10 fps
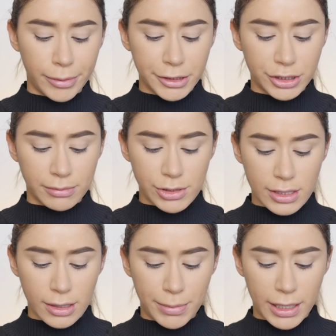brush and I'm
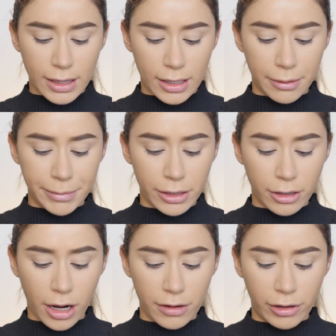just going to pick that up and
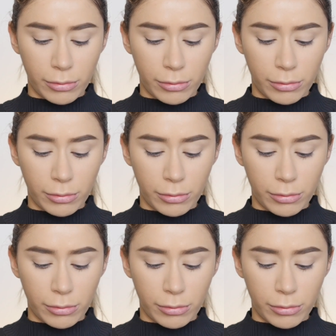carve